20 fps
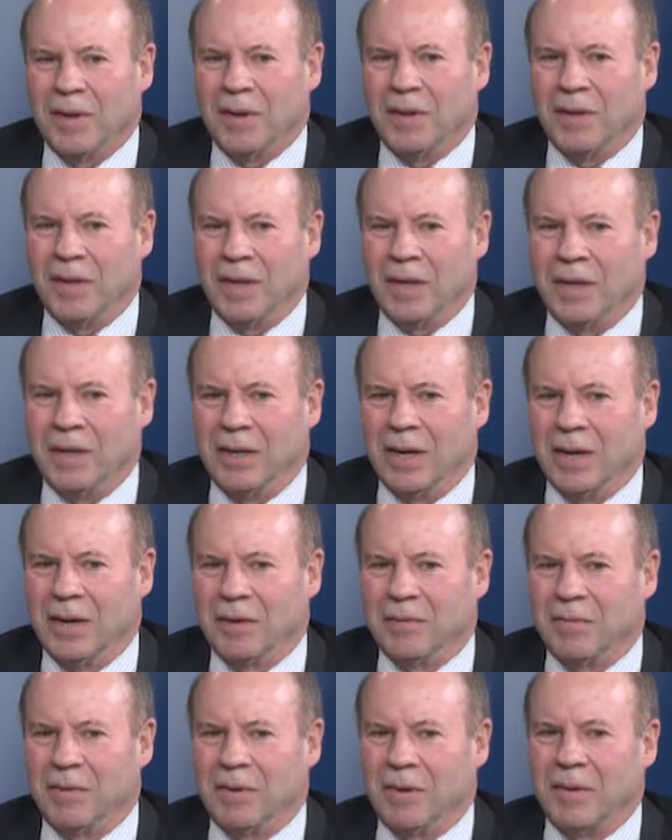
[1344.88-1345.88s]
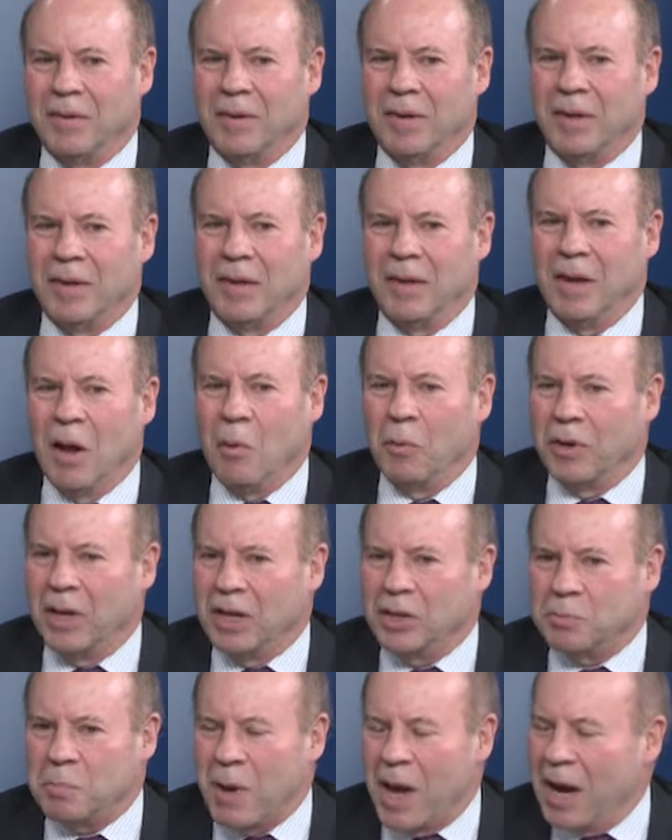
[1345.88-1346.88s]
the note
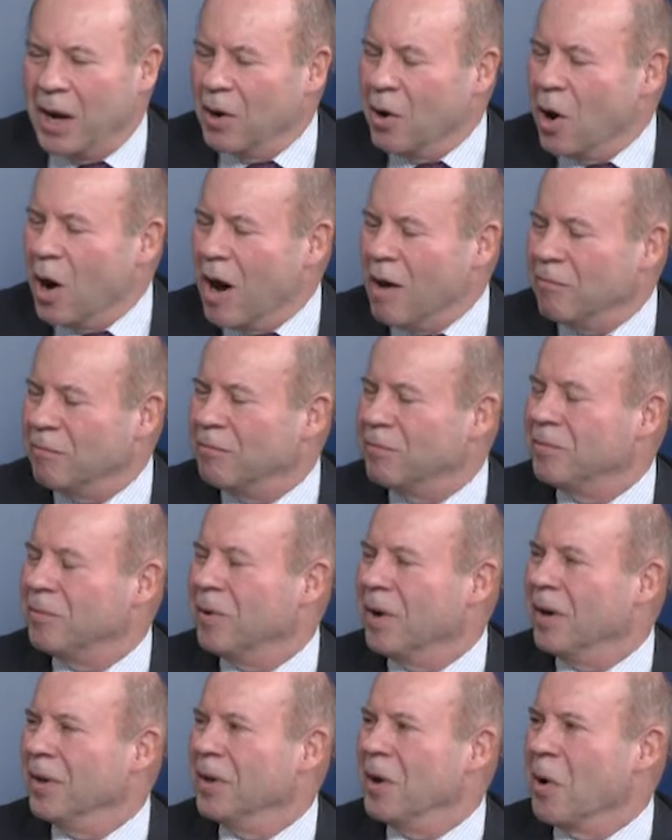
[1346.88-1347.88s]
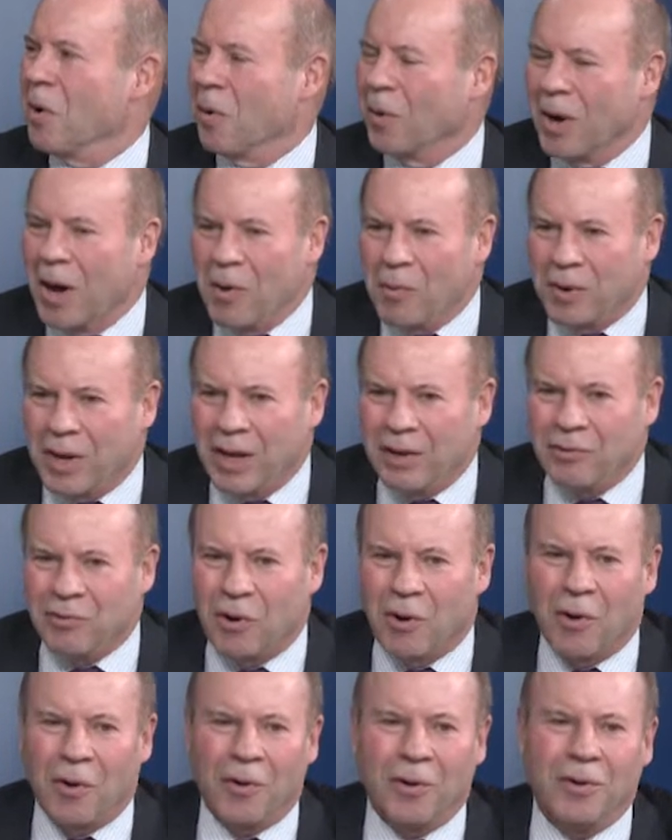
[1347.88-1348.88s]
gets paid off, the earn-out gets
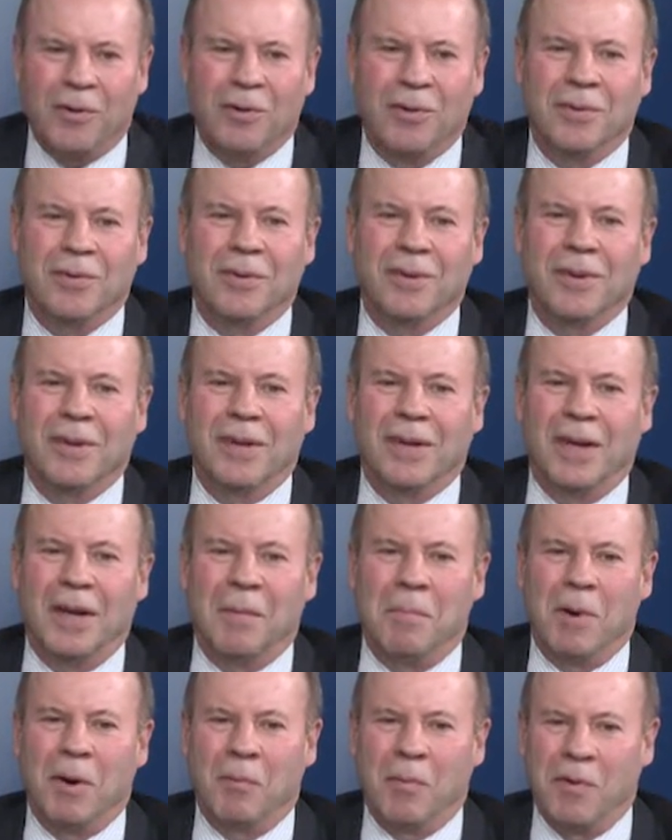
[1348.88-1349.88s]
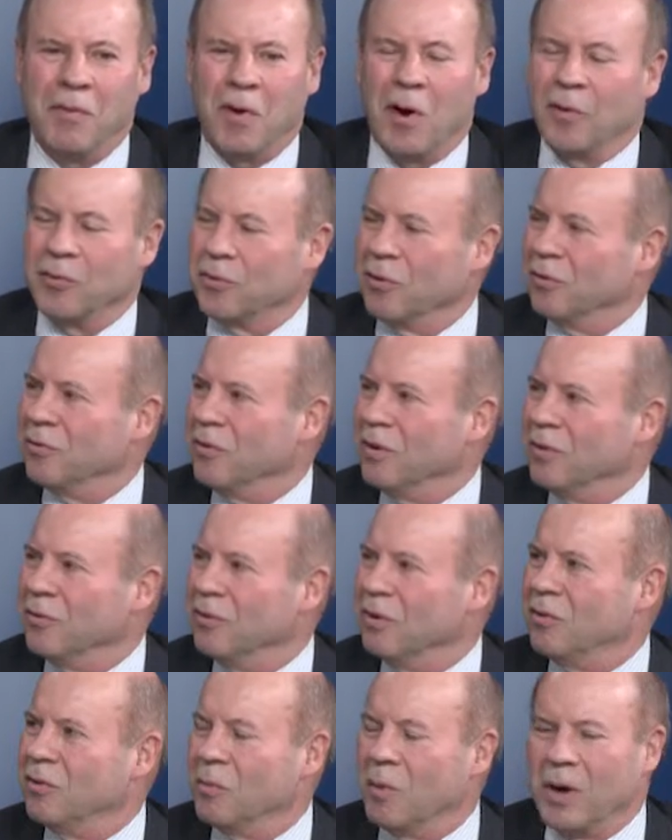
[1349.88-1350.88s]
earned, but we've also seen
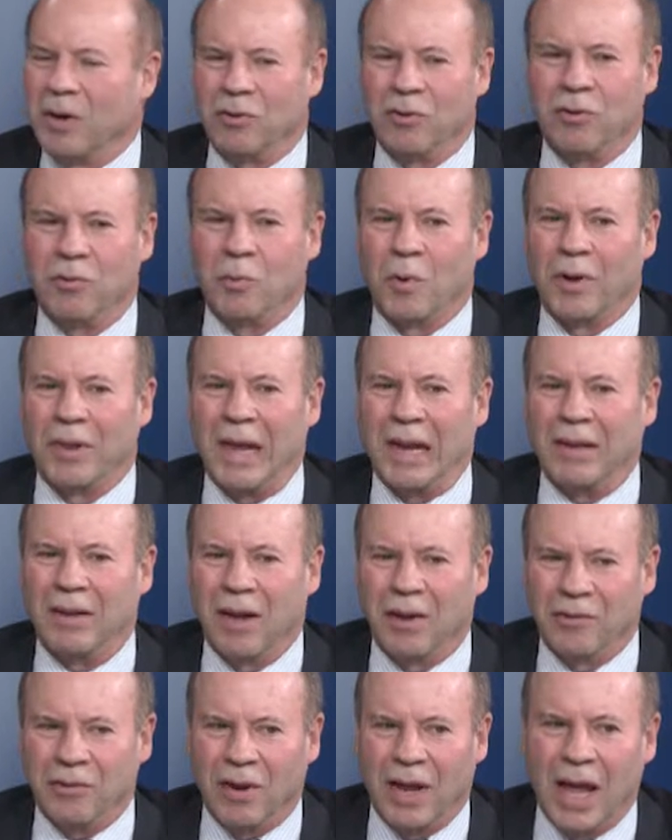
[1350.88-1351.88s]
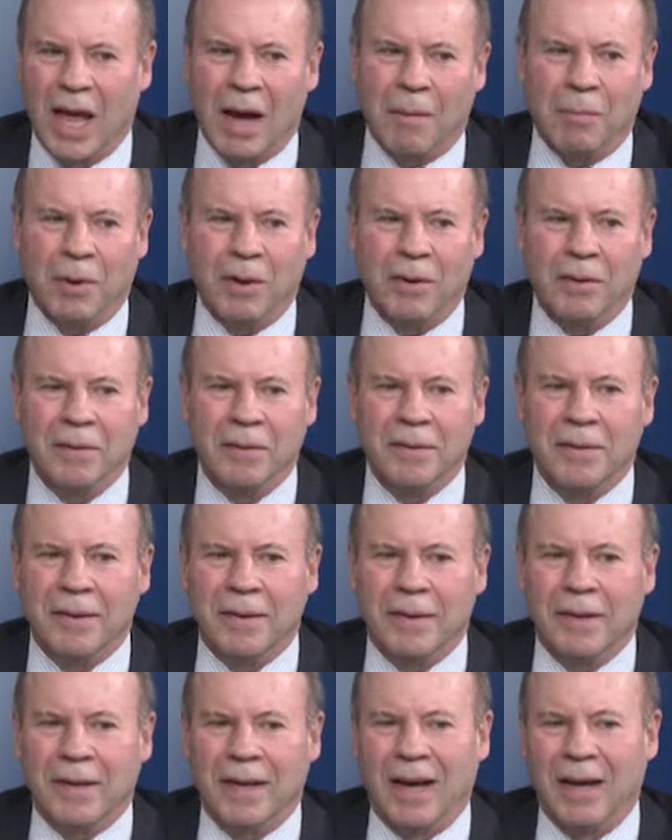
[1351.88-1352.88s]
situations where that doesn't happen.
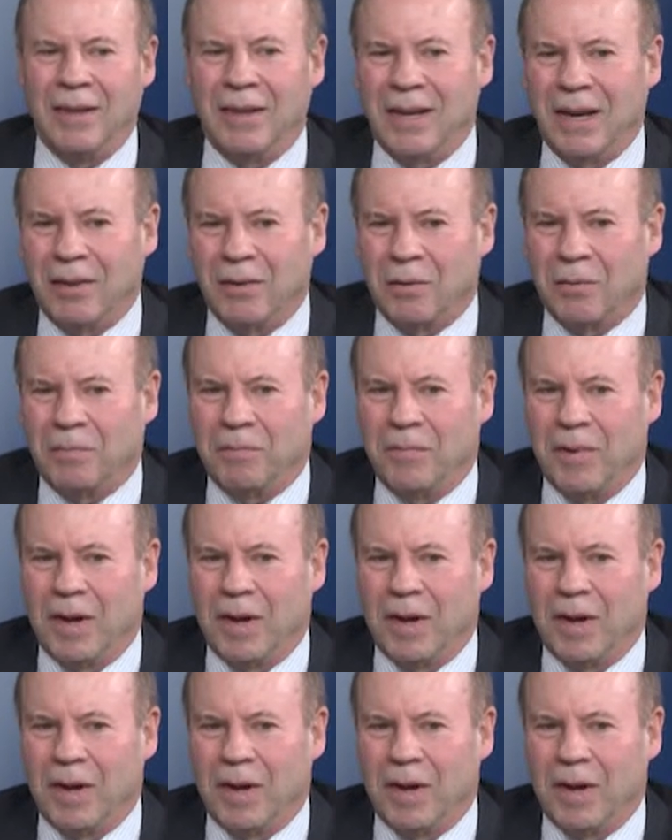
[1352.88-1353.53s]
The other